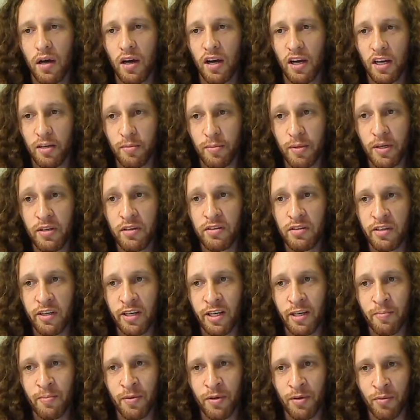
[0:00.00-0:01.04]
I'd been
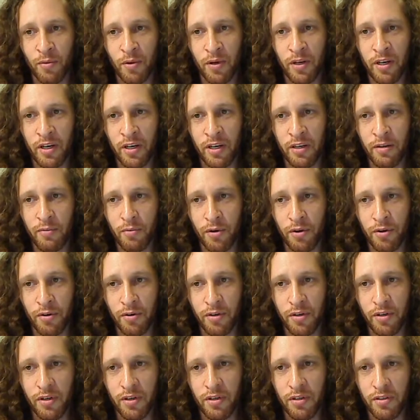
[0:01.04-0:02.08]
asleep, and when I
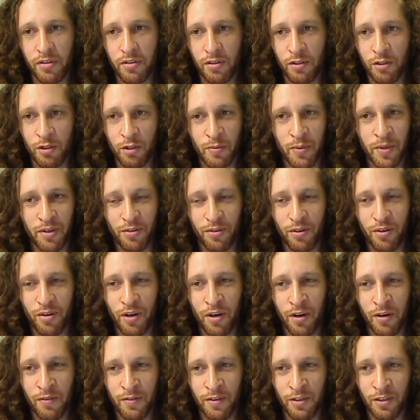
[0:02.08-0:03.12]
woke to smell your
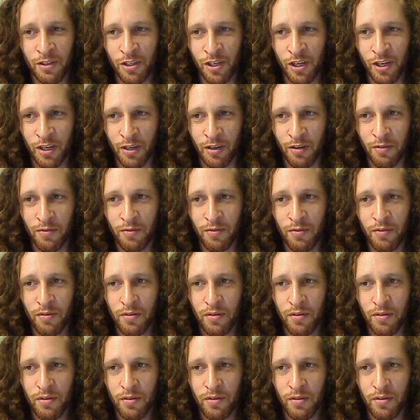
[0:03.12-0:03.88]
aftershave,